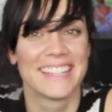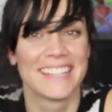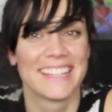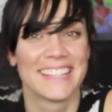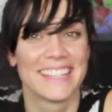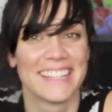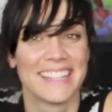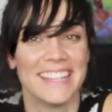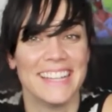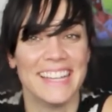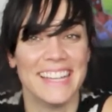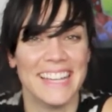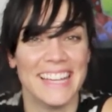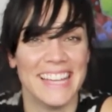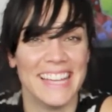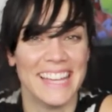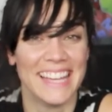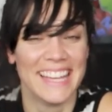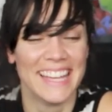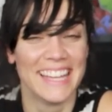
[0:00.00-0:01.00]

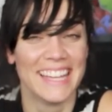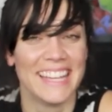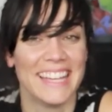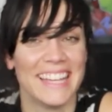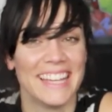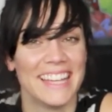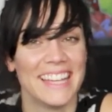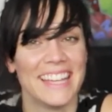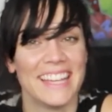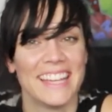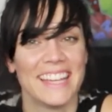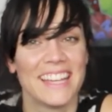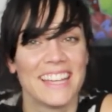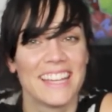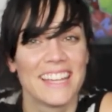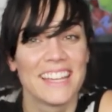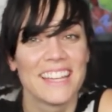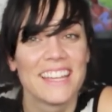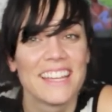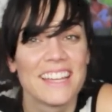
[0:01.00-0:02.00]

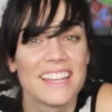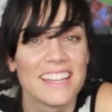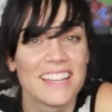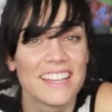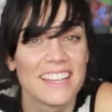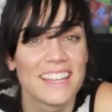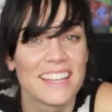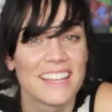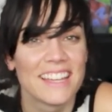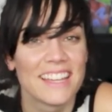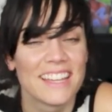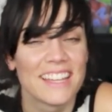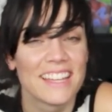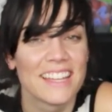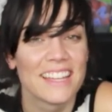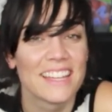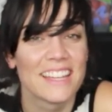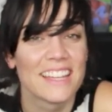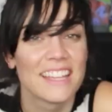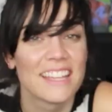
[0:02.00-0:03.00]

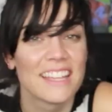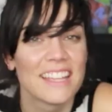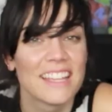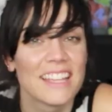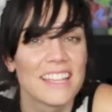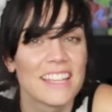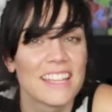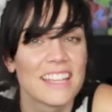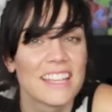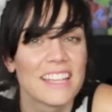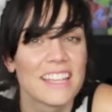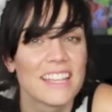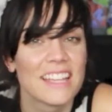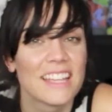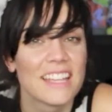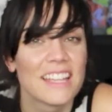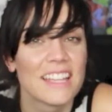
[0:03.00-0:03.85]
[no speech]